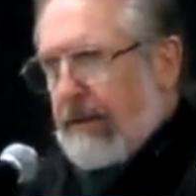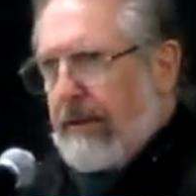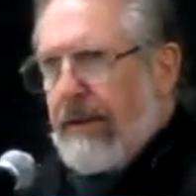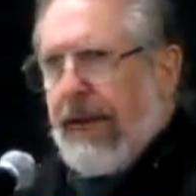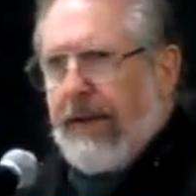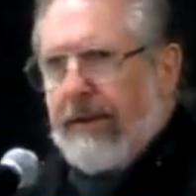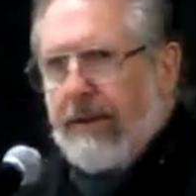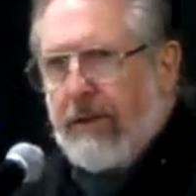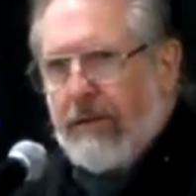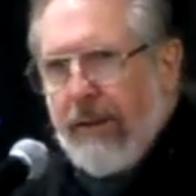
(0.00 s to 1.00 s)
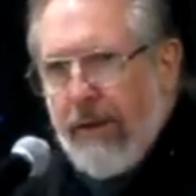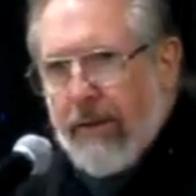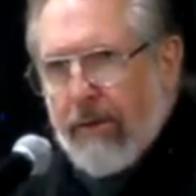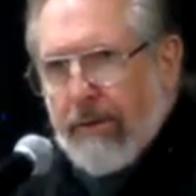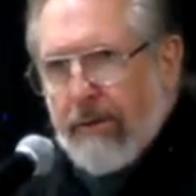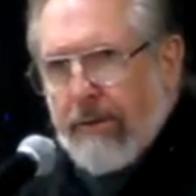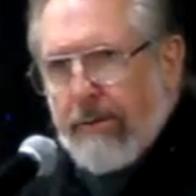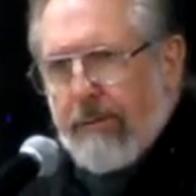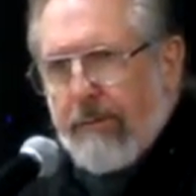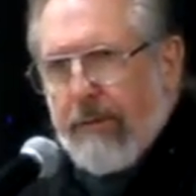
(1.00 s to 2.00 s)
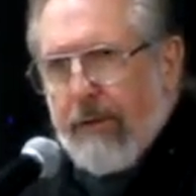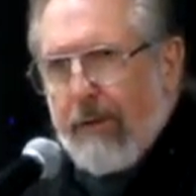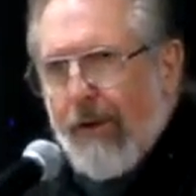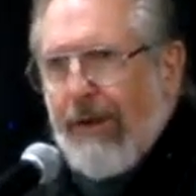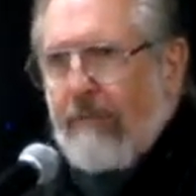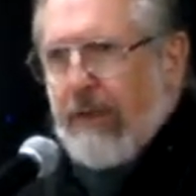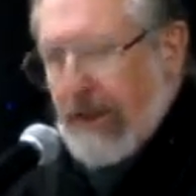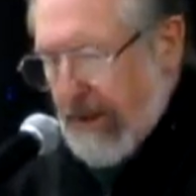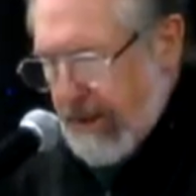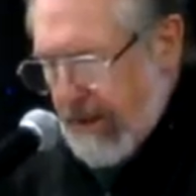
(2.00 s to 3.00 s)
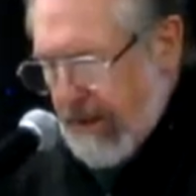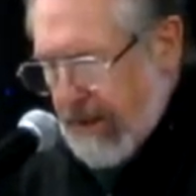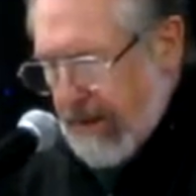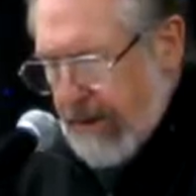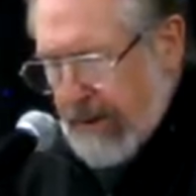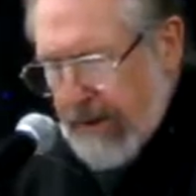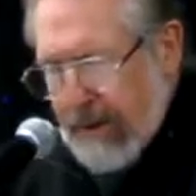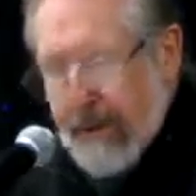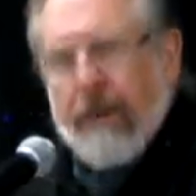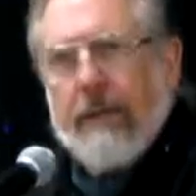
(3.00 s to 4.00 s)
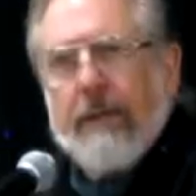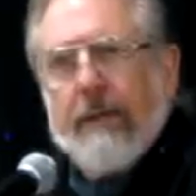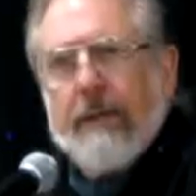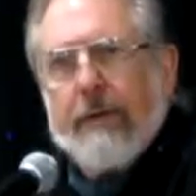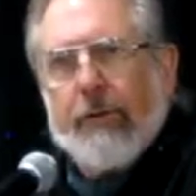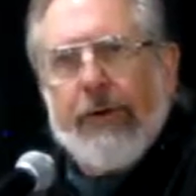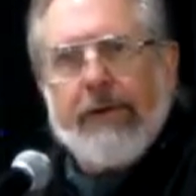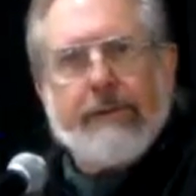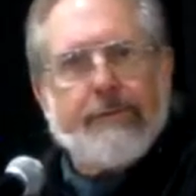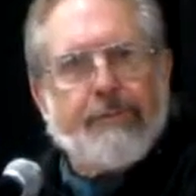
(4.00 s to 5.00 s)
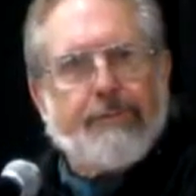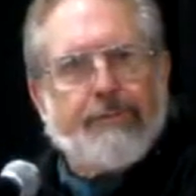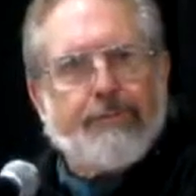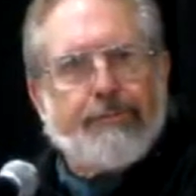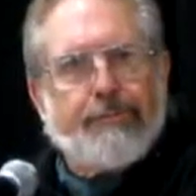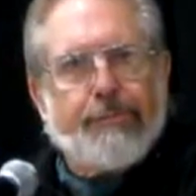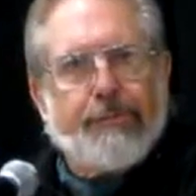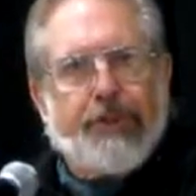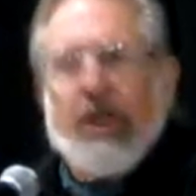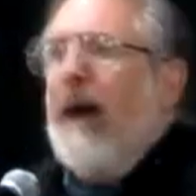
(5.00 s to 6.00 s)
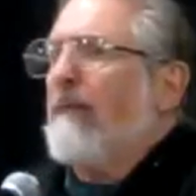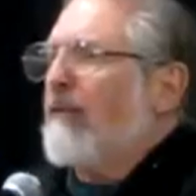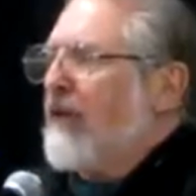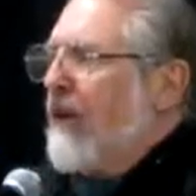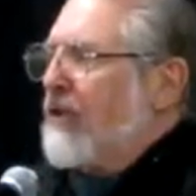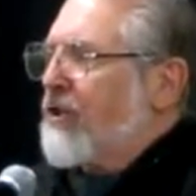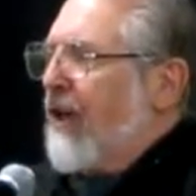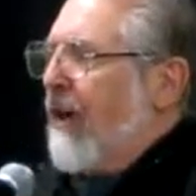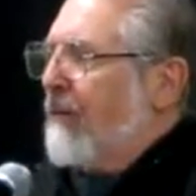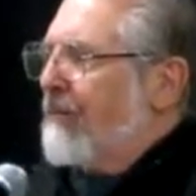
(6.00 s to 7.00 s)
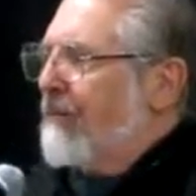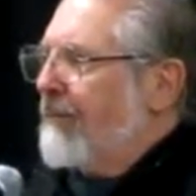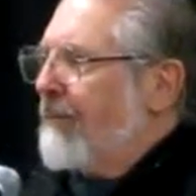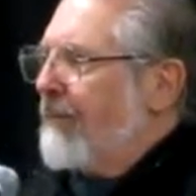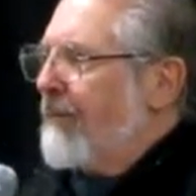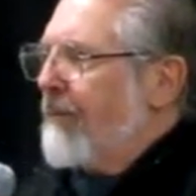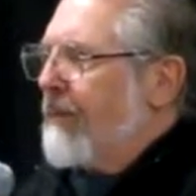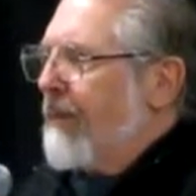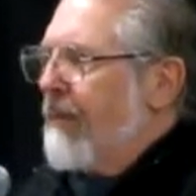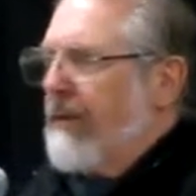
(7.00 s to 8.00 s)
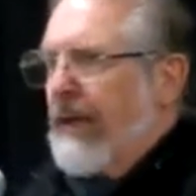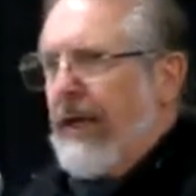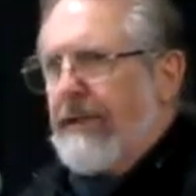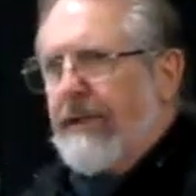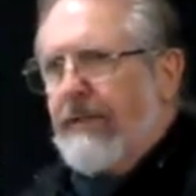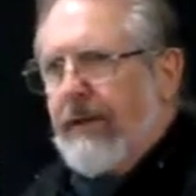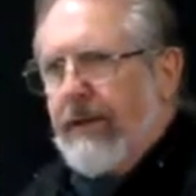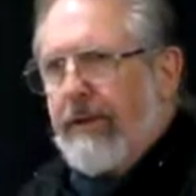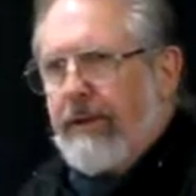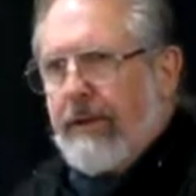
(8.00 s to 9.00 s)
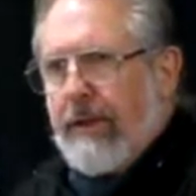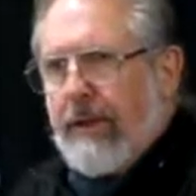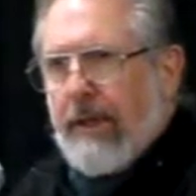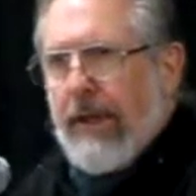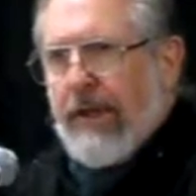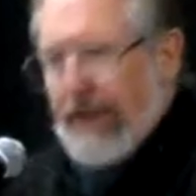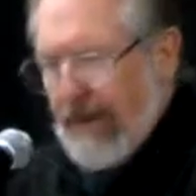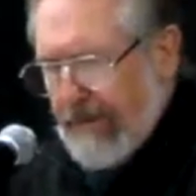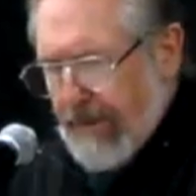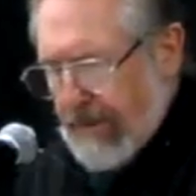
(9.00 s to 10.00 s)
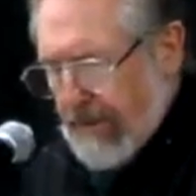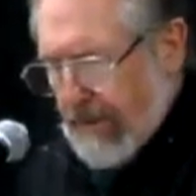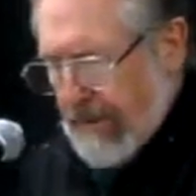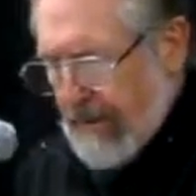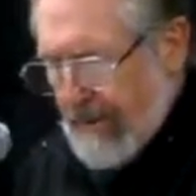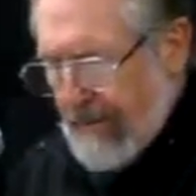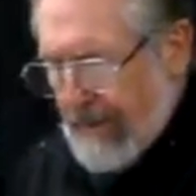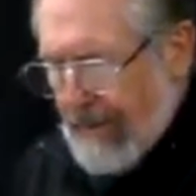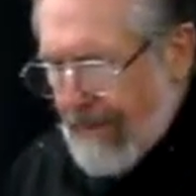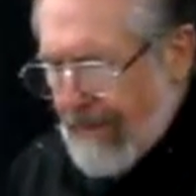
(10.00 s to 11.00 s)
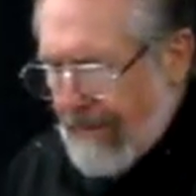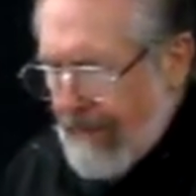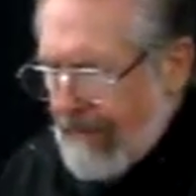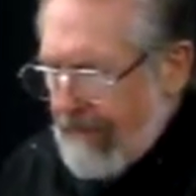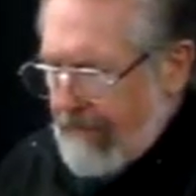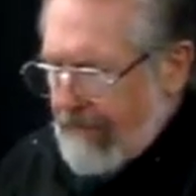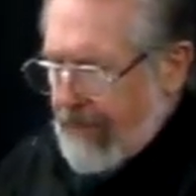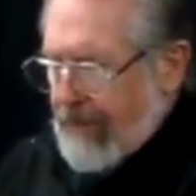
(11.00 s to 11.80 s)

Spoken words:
the last 2 years, with the Great Recession and the great job flush down of the last 2 years, as evidence of